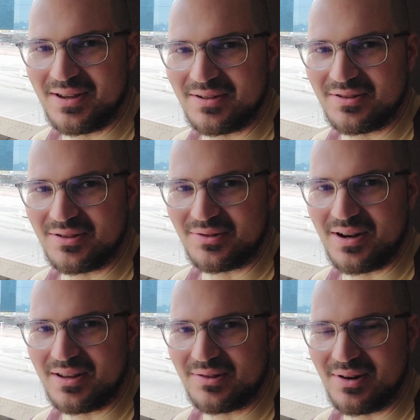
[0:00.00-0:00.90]
Such a
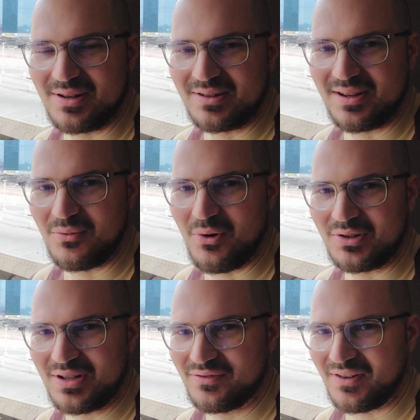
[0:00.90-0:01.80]
great, great day. What I
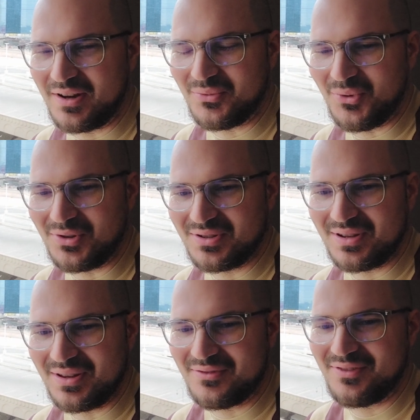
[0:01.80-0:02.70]
did find was
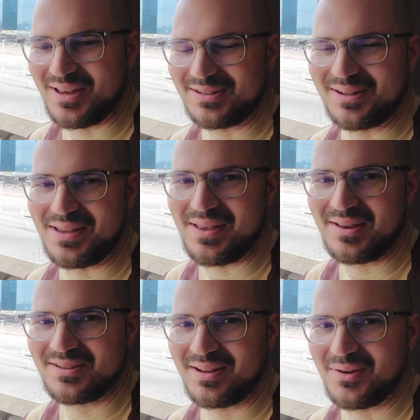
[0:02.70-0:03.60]
uh, fascinating
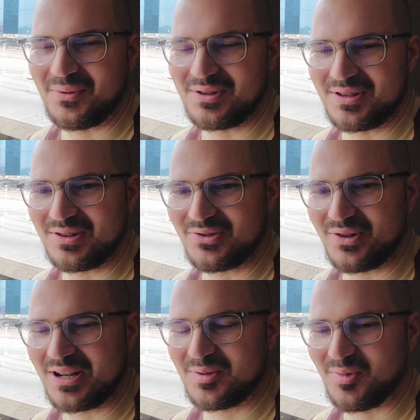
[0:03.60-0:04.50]
yesterday was the
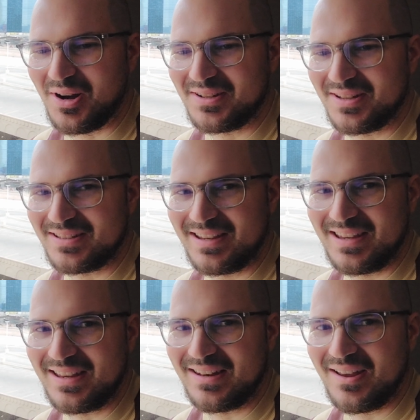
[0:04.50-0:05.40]
drinks prices
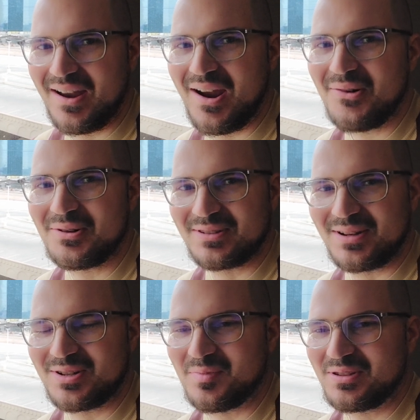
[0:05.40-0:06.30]
in Harrah's,
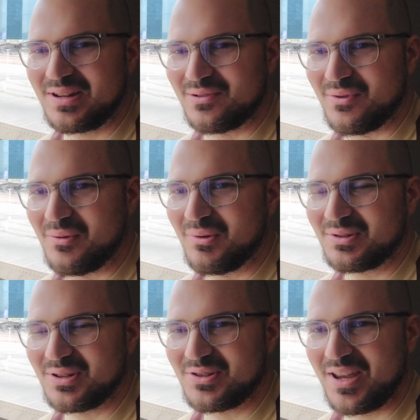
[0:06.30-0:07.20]
actually, particularly where I
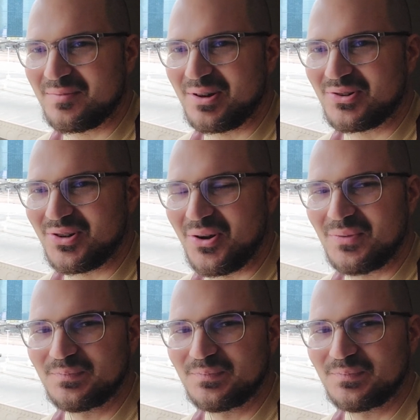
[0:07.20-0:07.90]
watched the Tape Man show.